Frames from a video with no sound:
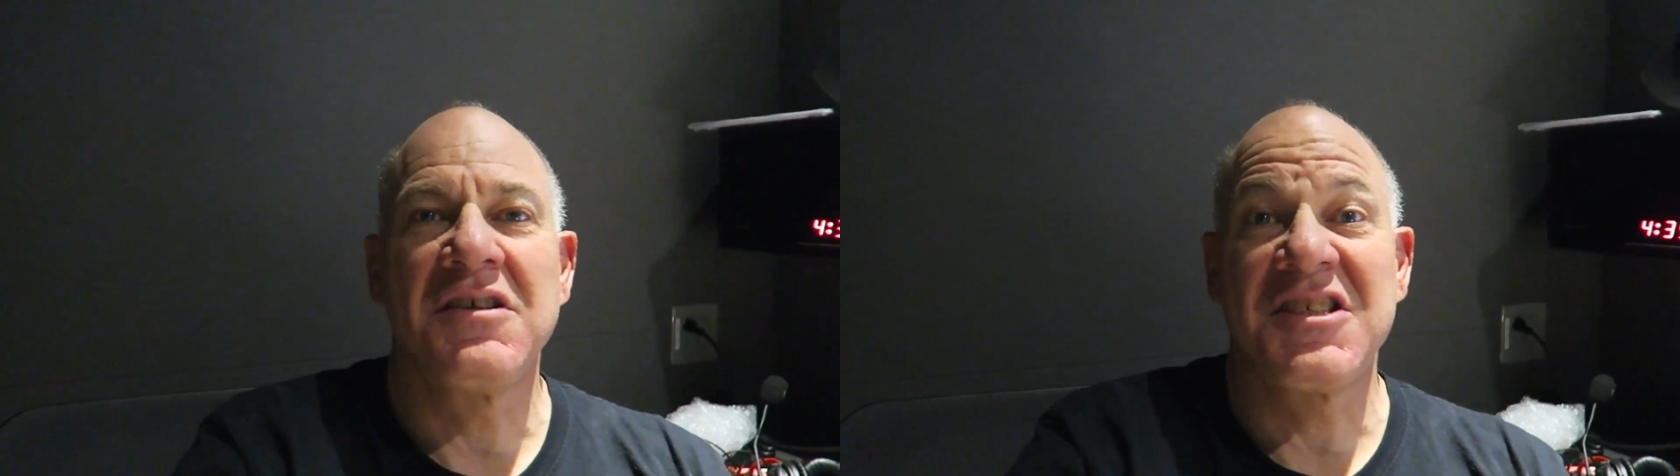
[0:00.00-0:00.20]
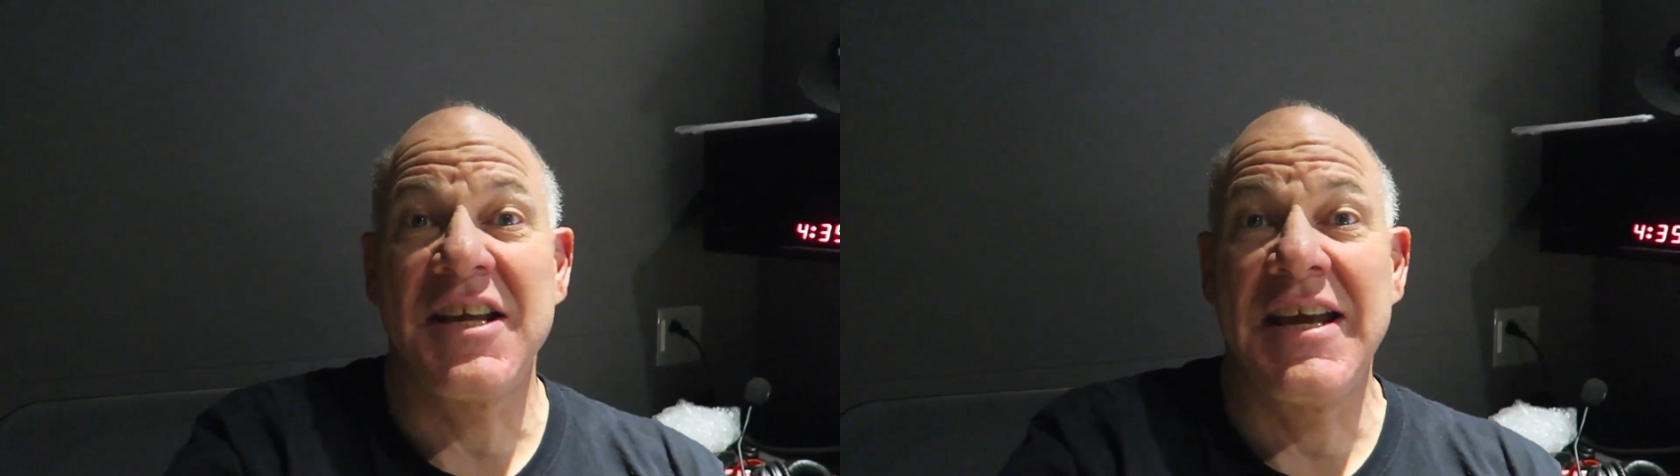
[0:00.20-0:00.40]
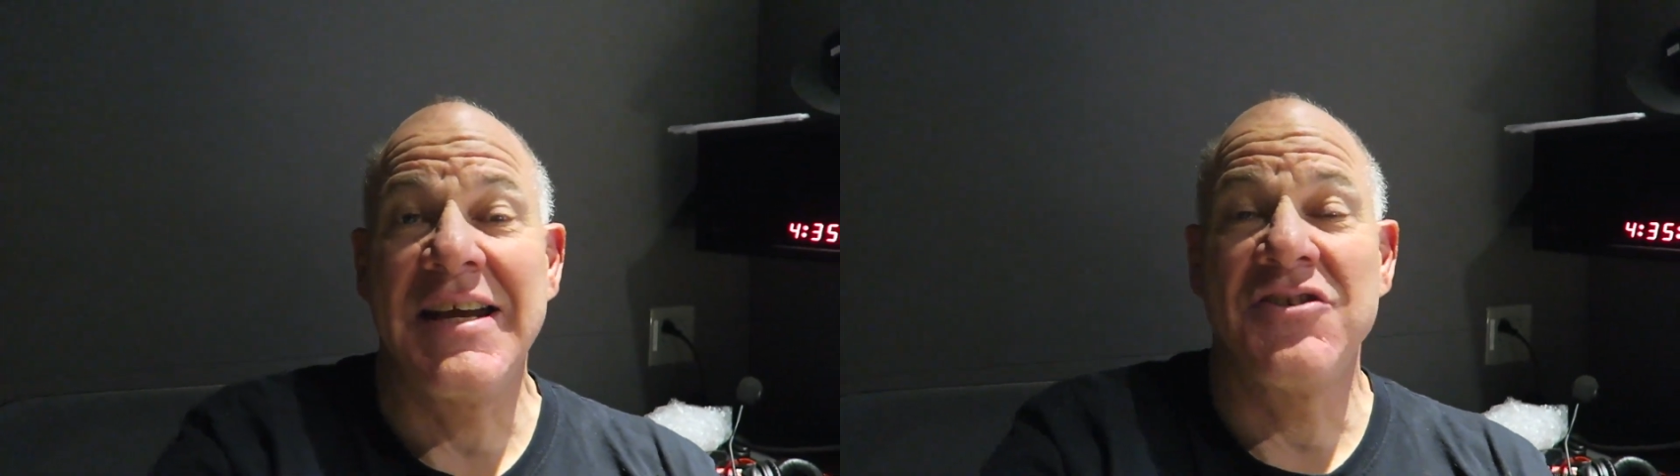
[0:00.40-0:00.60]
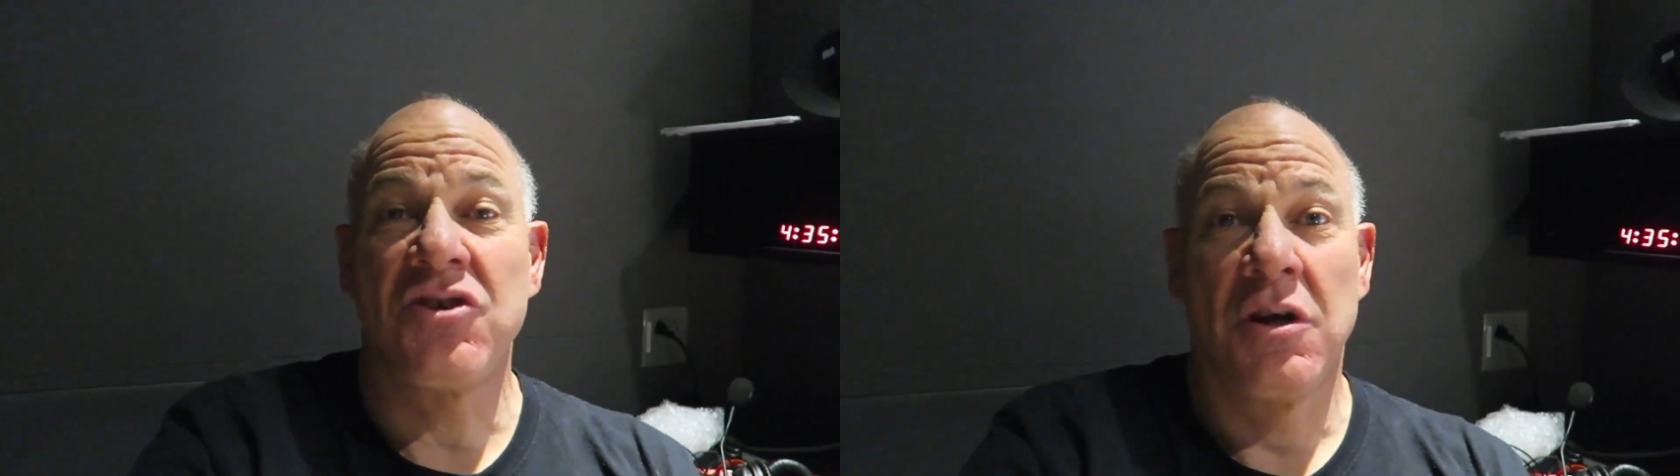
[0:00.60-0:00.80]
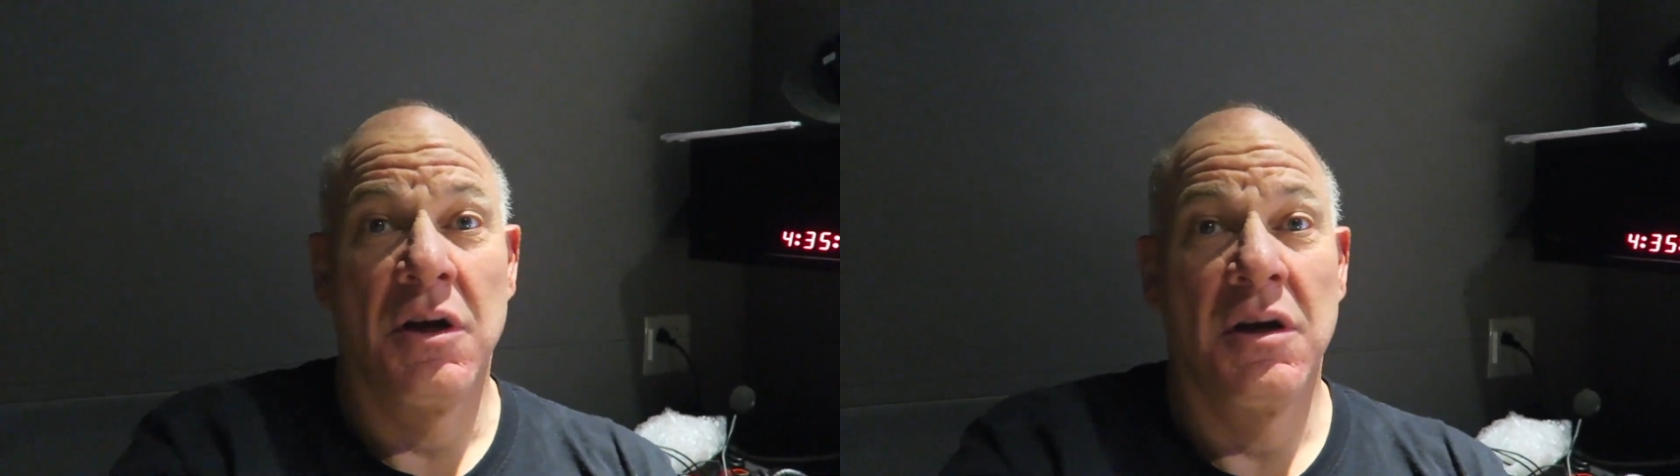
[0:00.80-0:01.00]

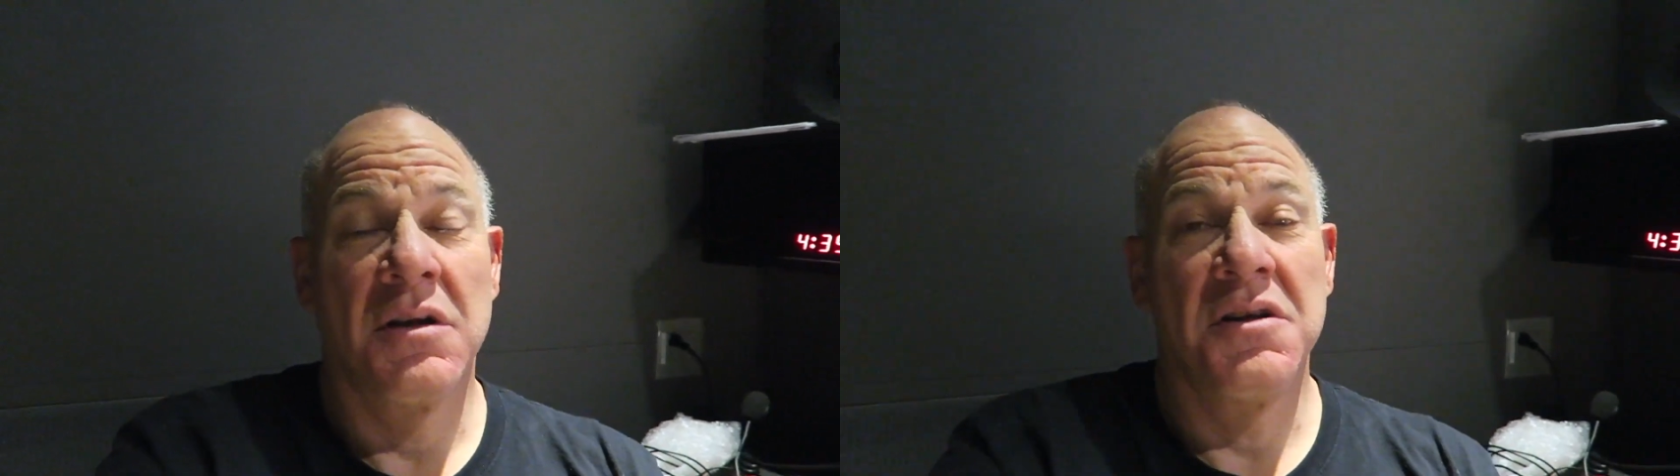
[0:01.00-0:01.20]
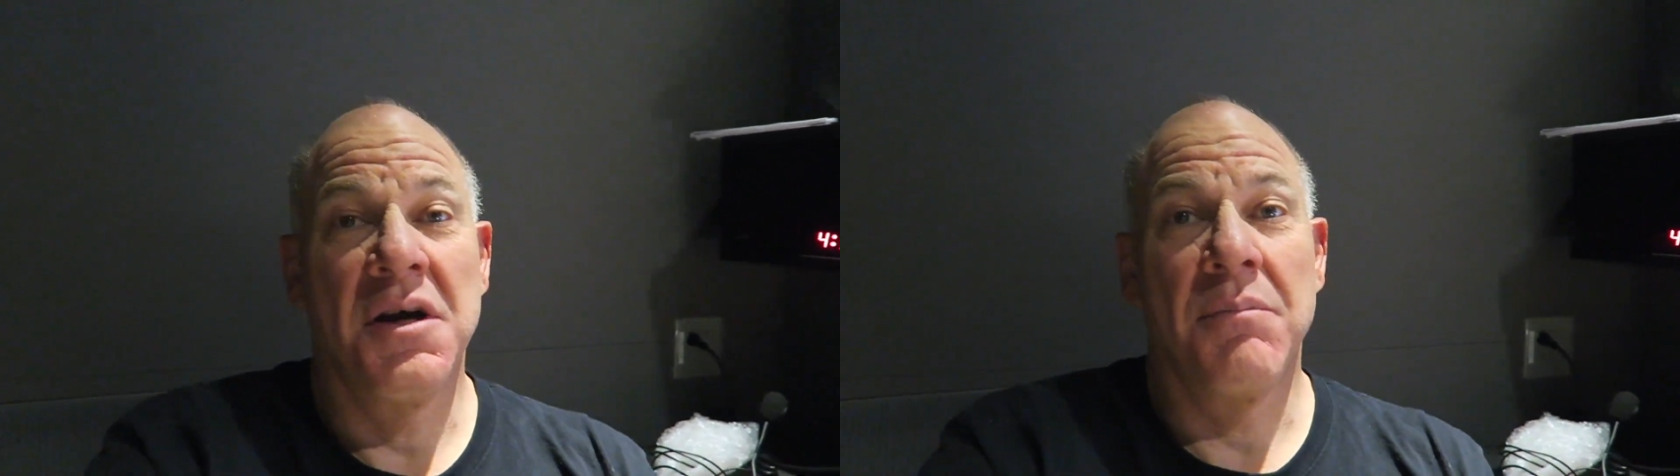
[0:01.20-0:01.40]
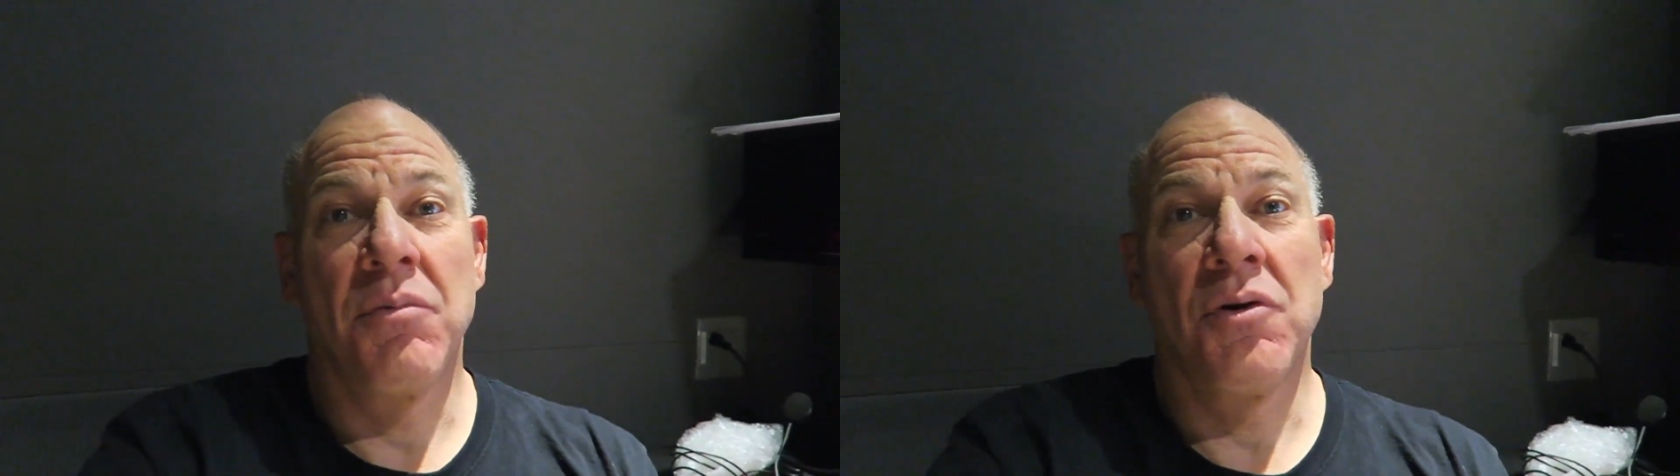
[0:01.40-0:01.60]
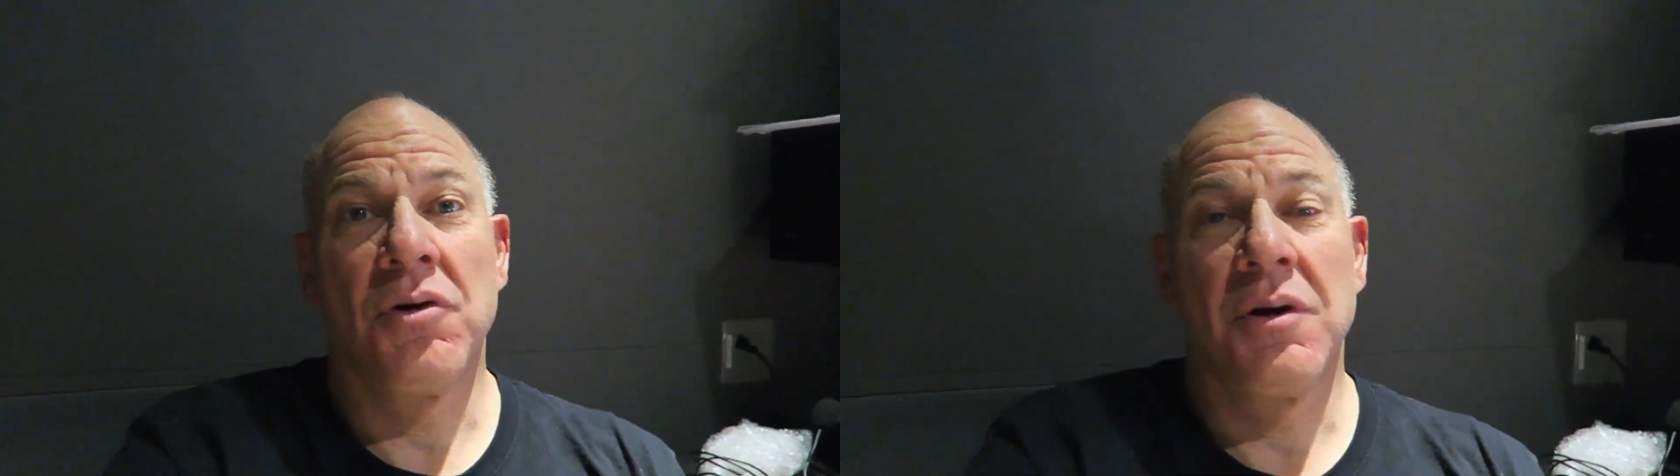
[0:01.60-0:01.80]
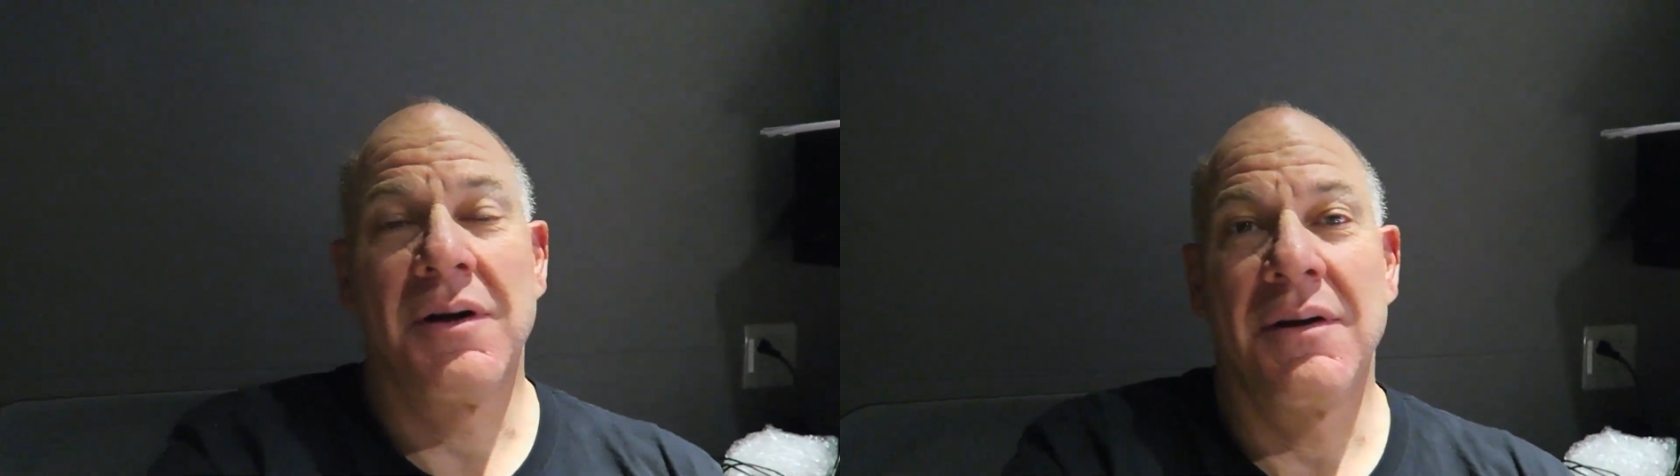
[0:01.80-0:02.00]
stage
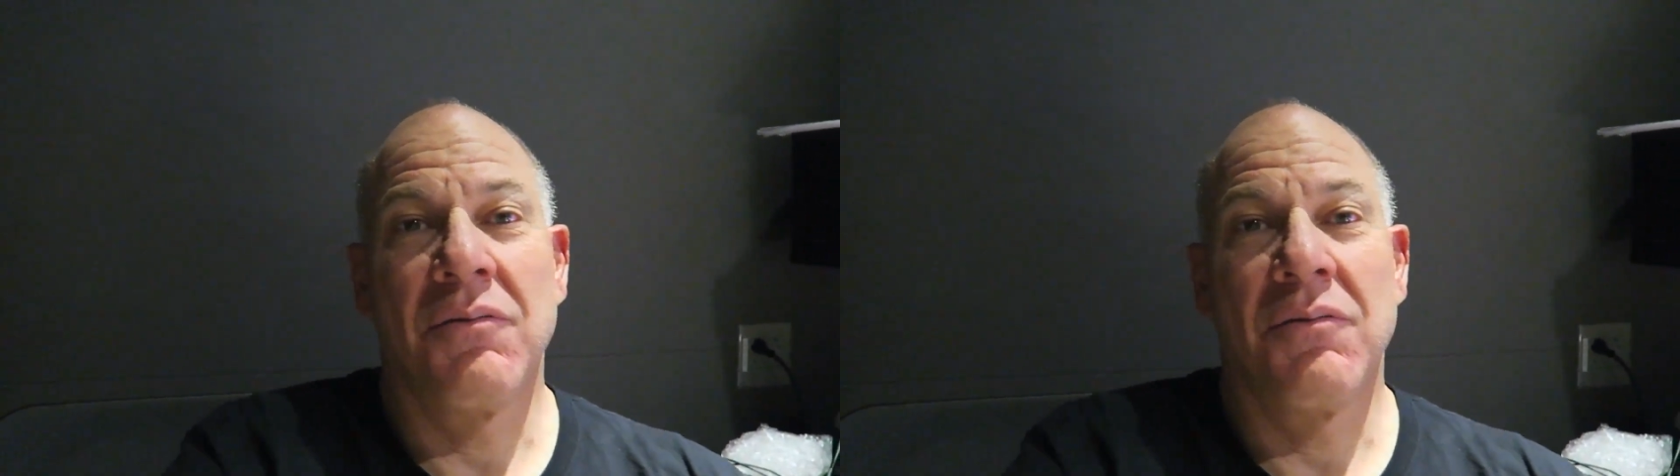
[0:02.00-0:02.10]
number,